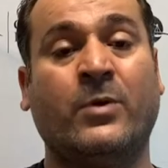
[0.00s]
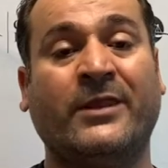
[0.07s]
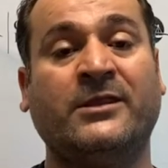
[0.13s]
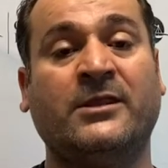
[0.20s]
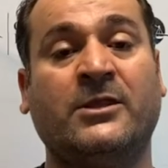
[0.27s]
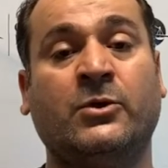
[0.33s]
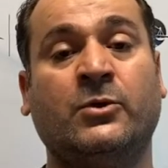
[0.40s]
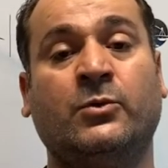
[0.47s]

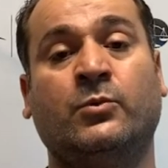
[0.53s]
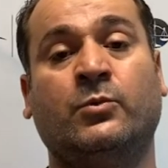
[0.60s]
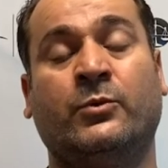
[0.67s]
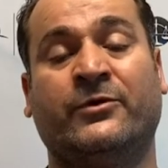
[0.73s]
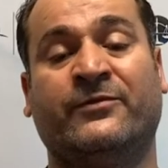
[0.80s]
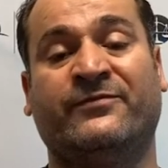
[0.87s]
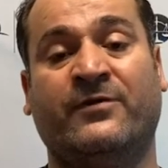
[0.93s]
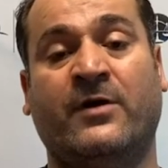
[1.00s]
When you
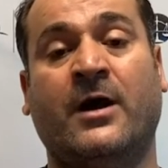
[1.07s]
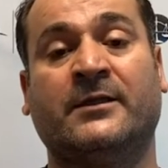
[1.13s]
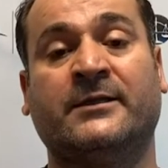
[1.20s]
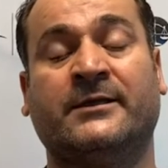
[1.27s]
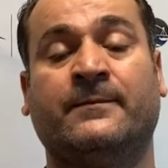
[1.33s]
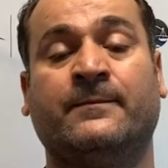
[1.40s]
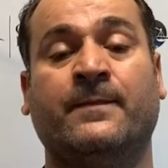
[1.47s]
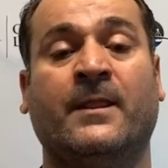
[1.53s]
were
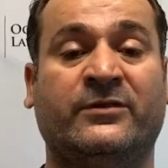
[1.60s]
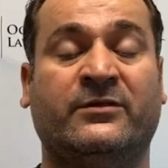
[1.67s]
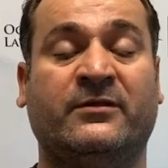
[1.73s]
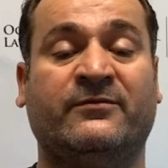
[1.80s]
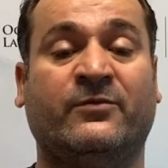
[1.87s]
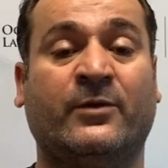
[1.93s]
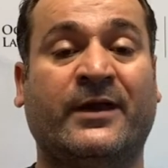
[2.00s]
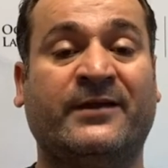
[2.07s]
filing with
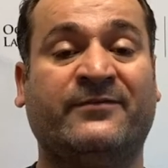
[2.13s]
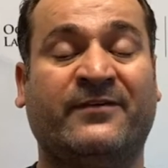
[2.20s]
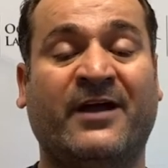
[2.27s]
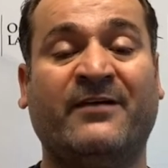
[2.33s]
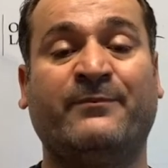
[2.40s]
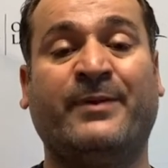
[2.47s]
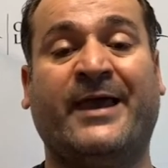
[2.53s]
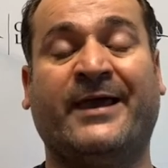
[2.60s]
the
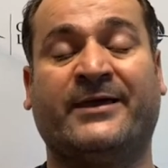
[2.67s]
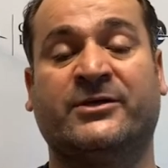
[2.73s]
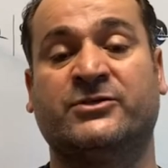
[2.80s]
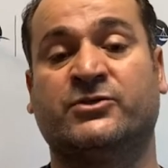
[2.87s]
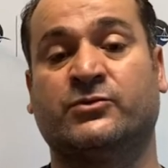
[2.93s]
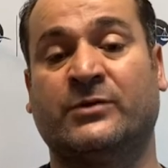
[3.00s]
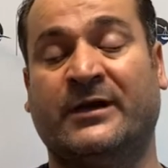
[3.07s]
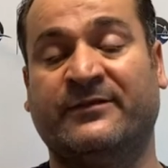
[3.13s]
485
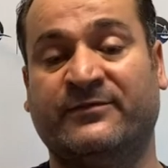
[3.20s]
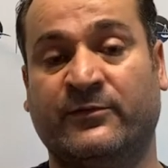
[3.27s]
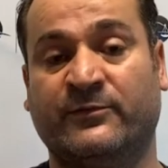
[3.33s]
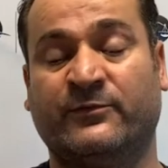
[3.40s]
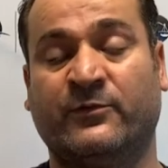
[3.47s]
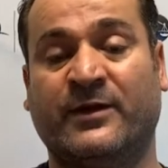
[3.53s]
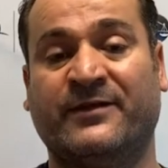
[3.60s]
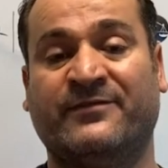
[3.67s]
package, right, for
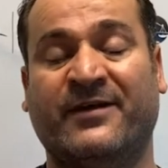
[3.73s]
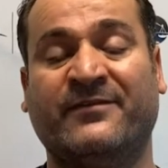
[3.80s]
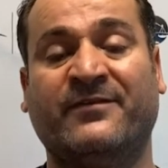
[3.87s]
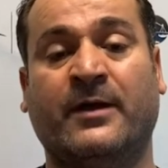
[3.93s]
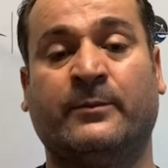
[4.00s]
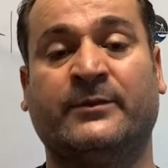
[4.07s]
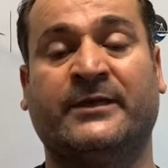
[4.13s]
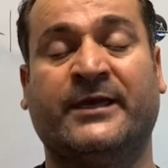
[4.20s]
485
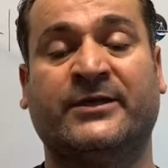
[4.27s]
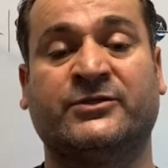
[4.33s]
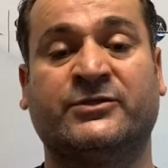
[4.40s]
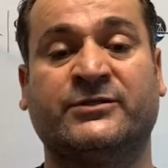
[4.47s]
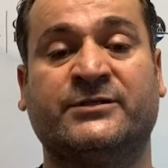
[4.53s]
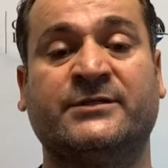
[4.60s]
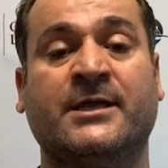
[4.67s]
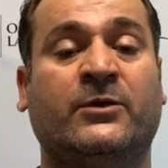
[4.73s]

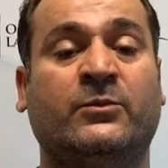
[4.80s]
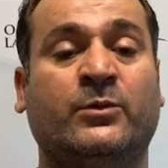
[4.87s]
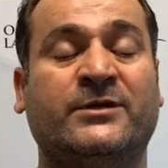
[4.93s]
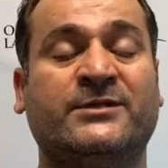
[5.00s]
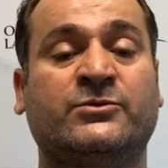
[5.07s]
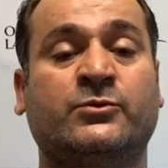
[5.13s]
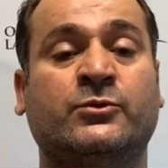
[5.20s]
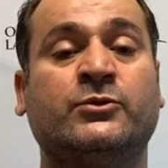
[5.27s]
applications, it
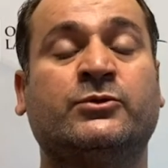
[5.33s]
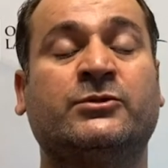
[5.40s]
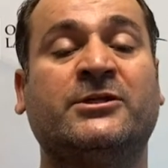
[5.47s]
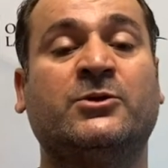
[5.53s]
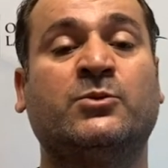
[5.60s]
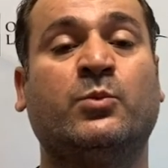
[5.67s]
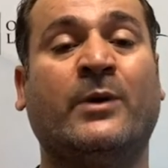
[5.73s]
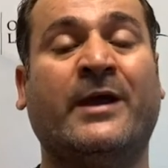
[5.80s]
was
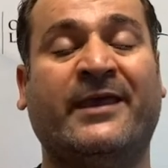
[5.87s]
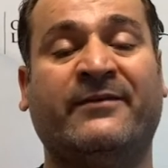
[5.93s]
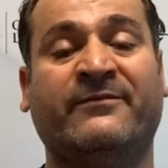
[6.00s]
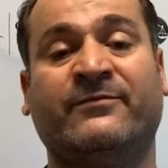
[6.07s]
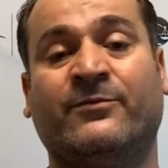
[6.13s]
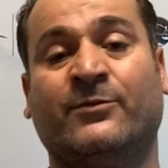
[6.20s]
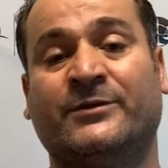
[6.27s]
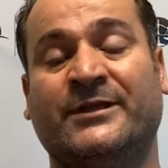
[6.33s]
usually
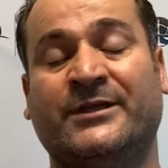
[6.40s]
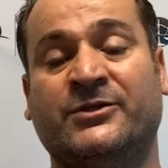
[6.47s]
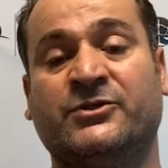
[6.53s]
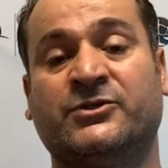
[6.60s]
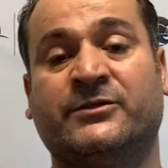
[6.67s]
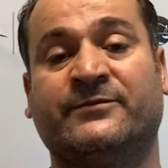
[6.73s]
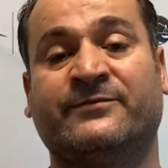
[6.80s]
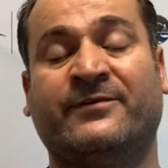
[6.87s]
waived for the
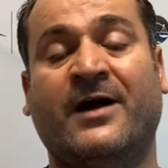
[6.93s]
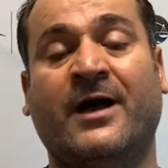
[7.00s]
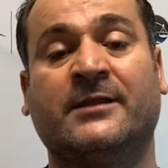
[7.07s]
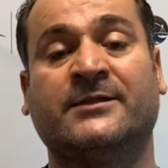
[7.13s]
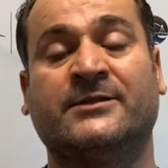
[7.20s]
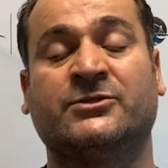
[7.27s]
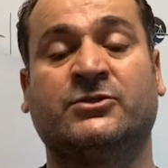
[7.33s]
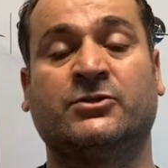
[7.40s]
initial
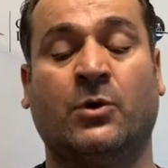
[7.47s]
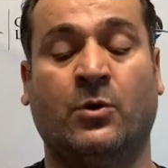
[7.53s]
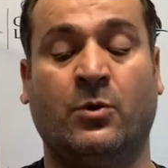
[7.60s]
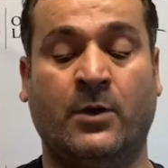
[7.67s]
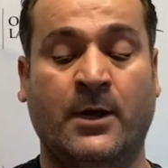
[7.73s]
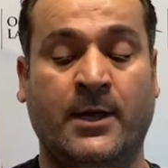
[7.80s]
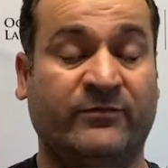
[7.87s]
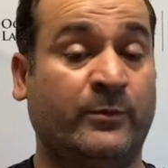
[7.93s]
filing,
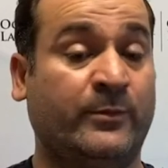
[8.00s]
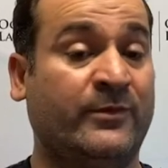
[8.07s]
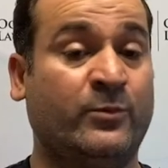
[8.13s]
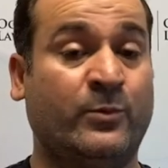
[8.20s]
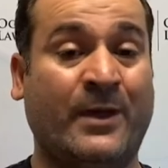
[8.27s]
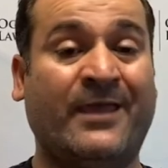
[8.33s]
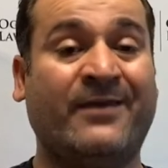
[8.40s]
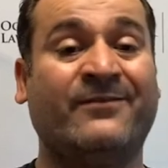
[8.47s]
so it will be
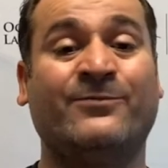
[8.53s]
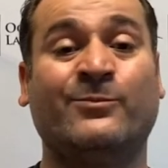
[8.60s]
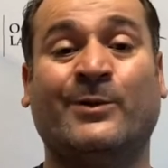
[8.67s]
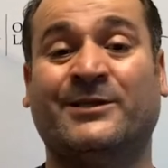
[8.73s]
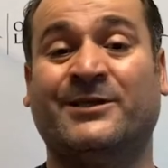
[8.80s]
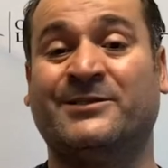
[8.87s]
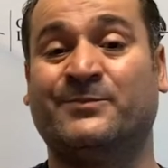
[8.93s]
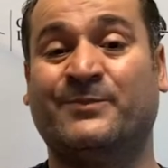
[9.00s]
waived
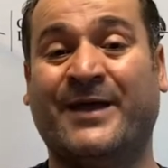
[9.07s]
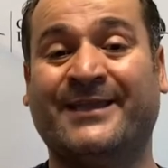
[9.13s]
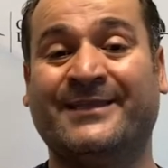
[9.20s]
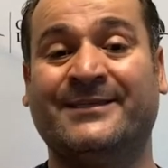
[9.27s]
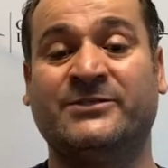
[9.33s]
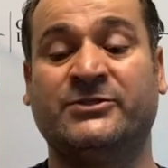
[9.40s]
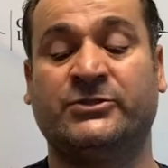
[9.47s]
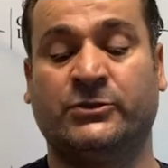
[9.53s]
when it's
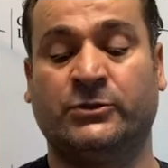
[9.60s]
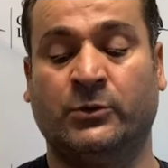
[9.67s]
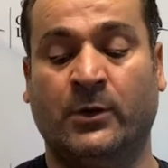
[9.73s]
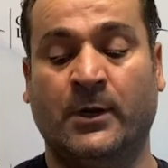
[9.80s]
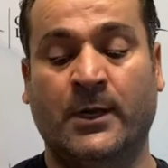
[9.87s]
pending too.